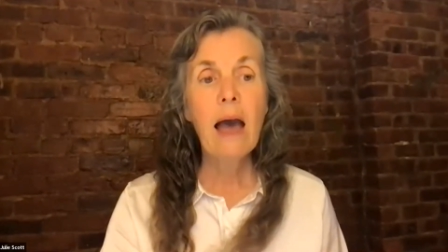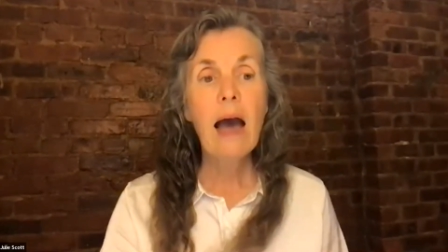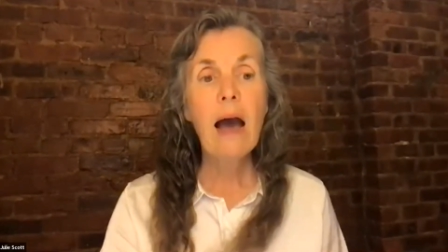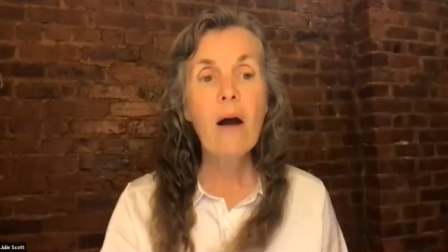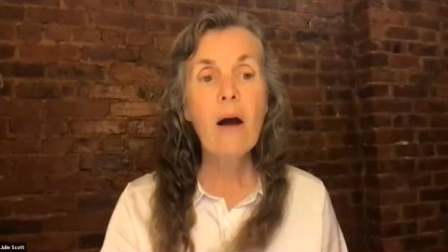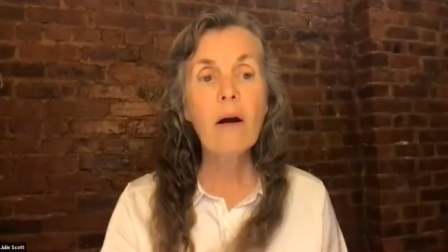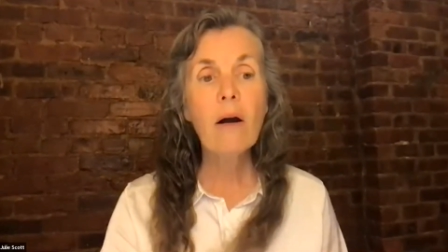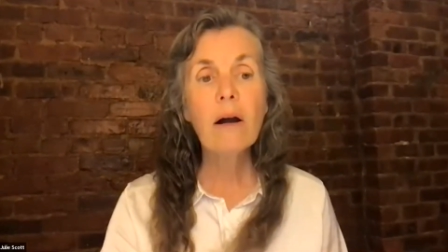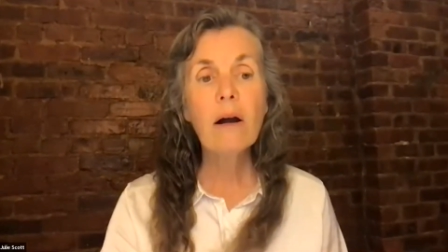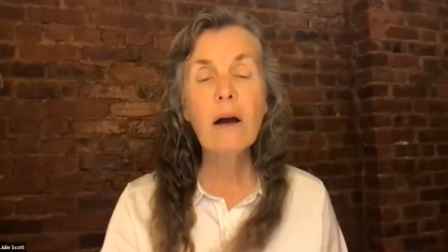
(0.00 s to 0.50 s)

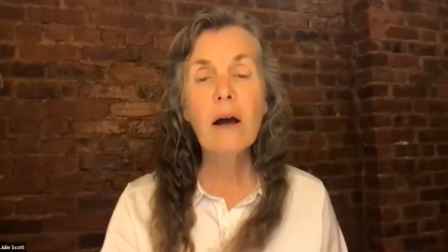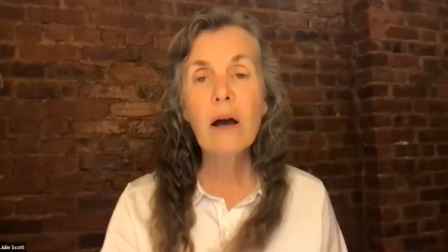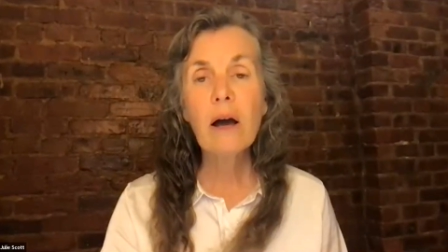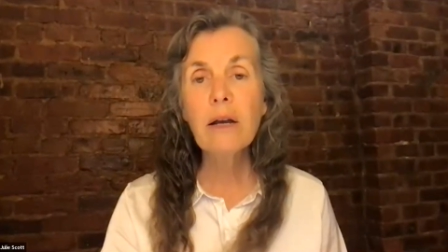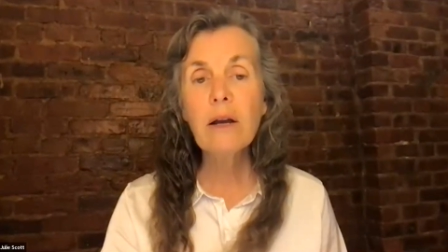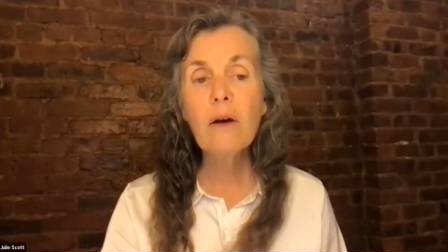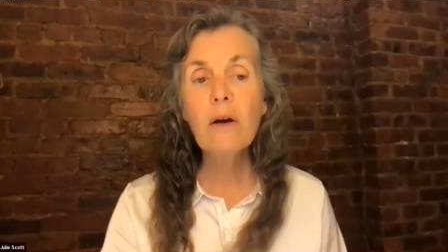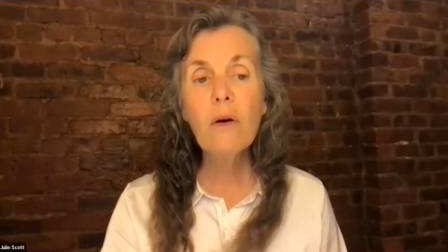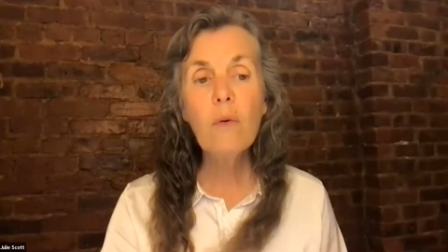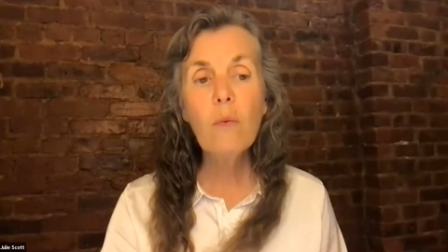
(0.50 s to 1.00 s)
Our
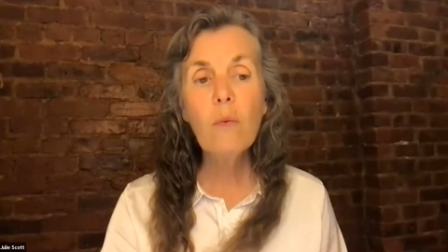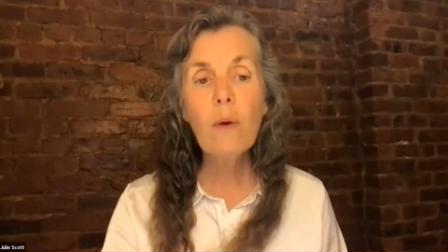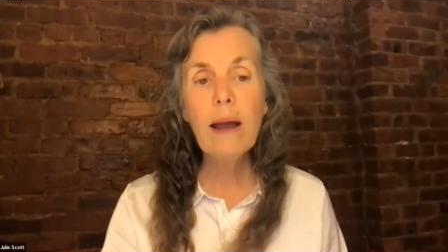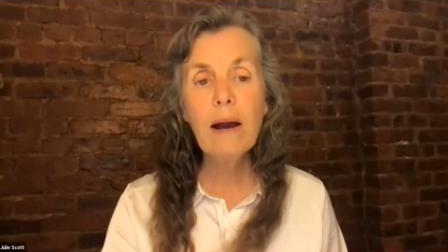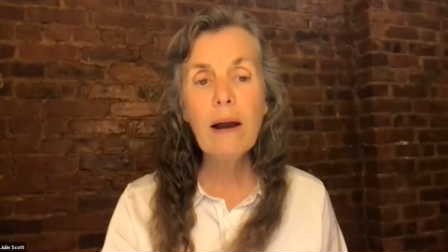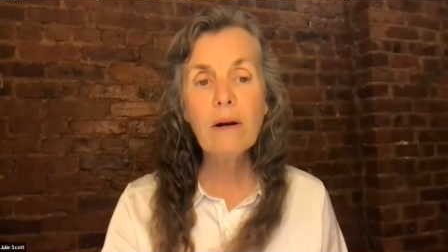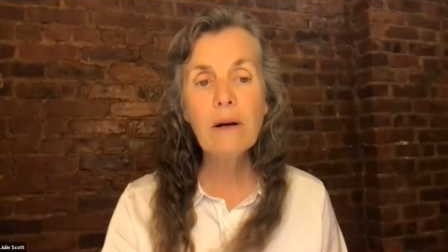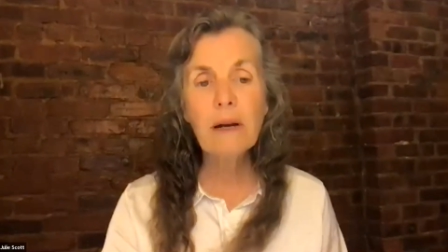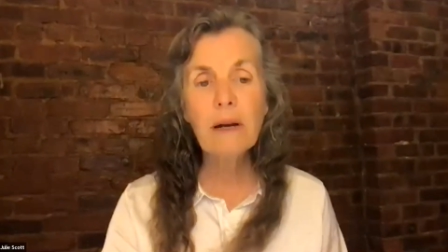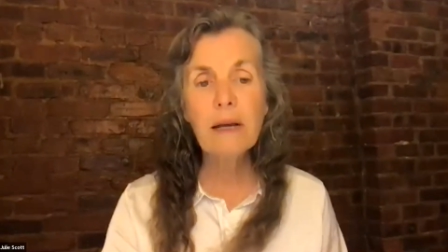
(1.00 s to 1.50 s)

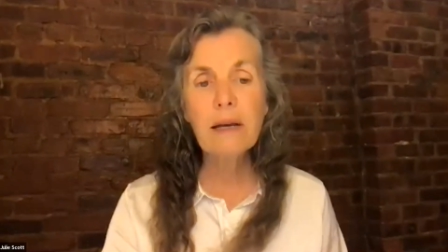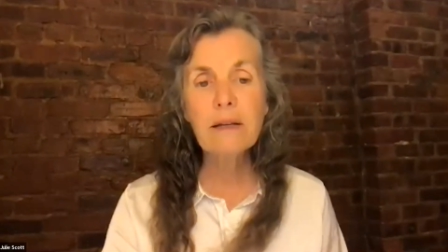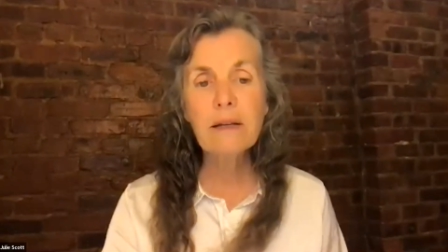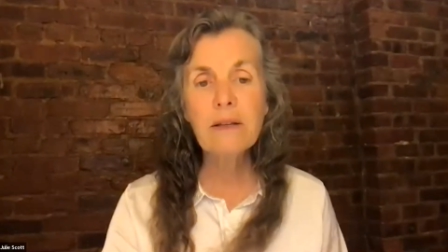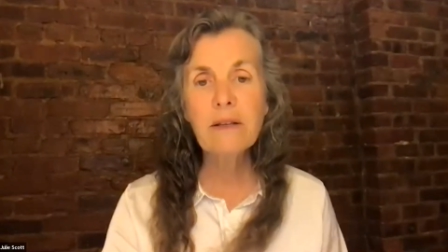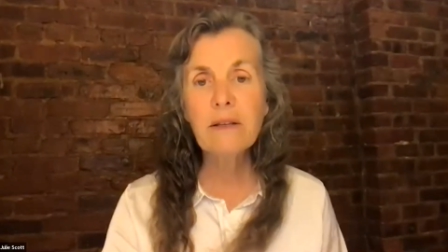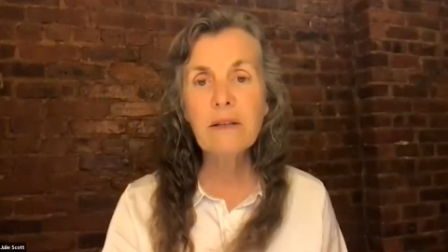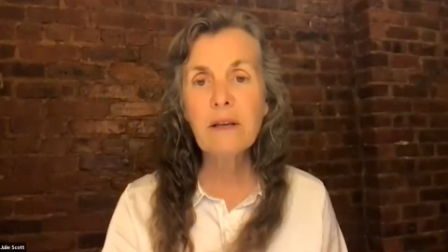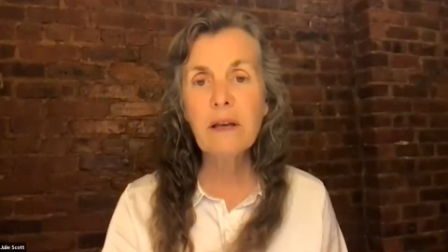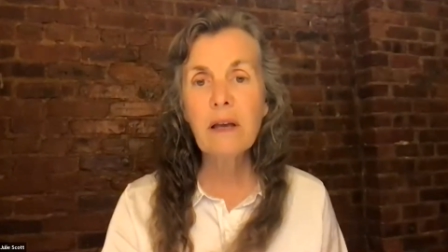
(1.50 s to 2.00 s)

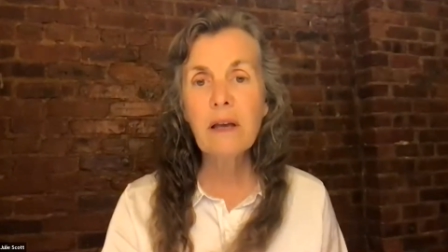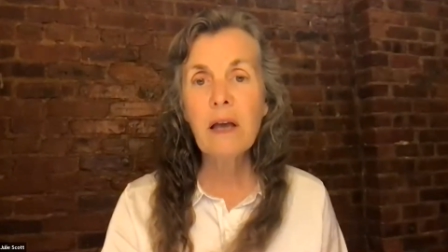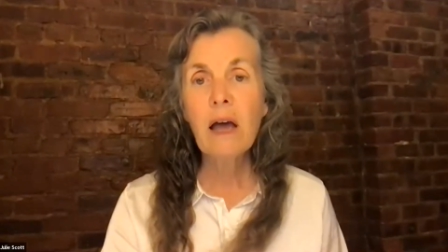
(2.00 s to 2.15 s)
unawareness